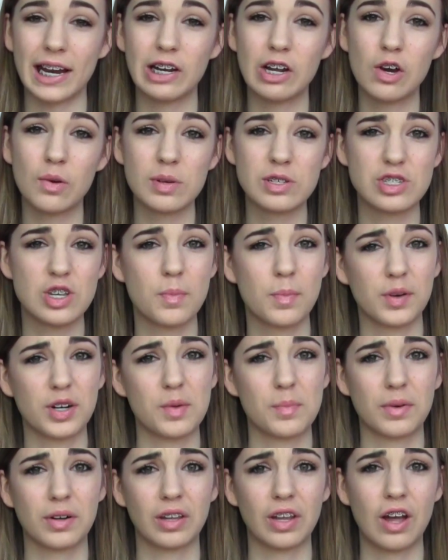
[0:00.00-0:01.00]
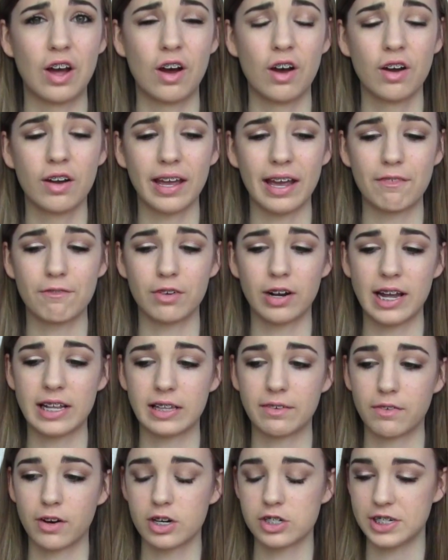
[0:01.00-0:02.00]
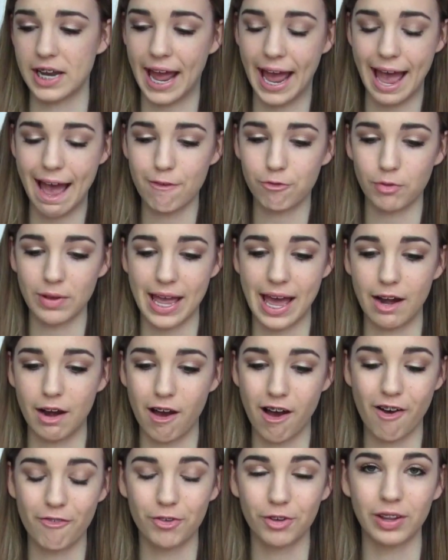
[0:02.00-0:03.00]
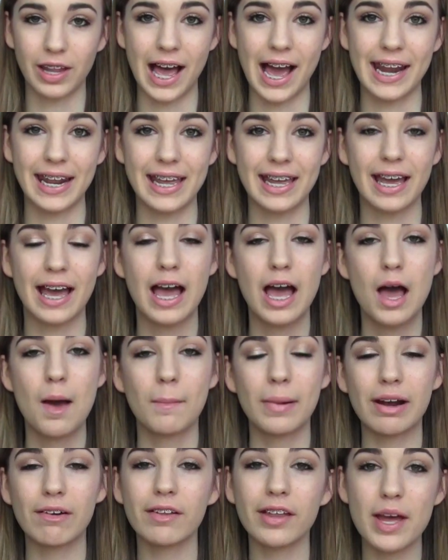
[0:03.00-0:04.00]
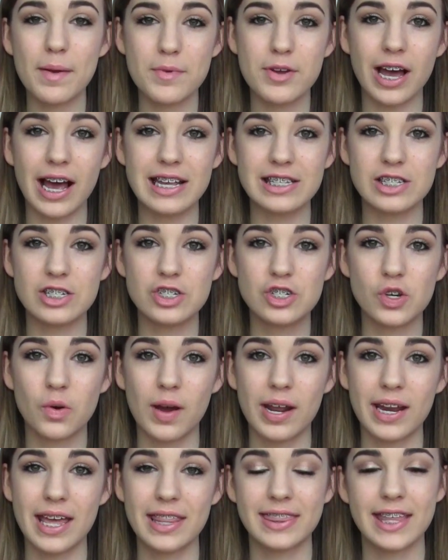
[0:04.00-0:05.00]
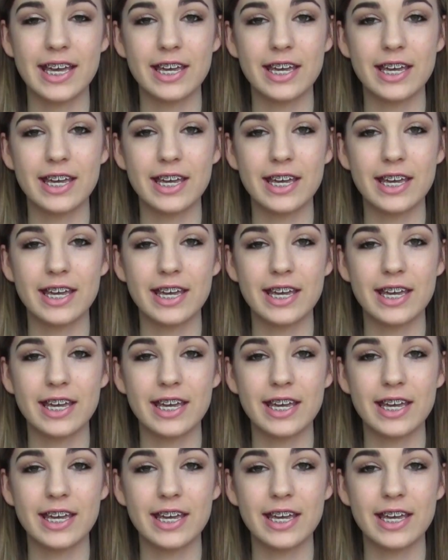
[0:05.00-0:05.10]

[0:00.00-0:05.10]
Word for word: I know it was super duper long, and for like the first half we had awful lighting, but I really hope you guys enjoyed it.